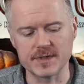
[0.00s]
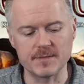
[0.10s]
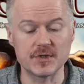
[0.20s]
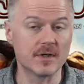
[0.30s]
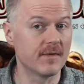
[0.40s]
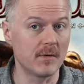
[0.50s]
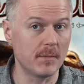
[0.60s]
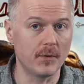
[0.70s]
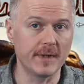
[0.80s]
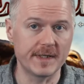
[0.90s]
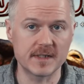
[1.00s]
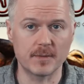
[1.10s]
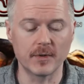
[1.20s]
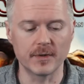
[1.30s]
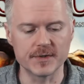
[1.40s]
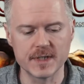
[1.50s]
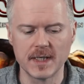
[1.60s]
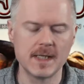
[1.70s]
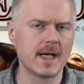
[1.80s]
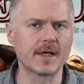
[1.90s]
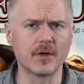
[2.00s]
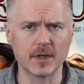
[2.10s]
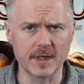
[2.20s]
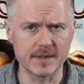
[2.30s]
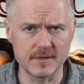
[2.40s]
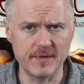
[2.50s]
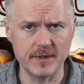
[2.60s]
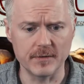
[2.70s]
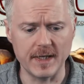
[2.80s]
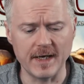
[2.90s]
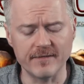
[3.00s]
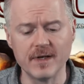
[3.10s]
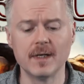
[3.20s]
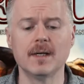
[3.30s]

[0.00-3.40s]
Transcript: I'm sure if I would pull out the spoilers, I could have cut this video in half.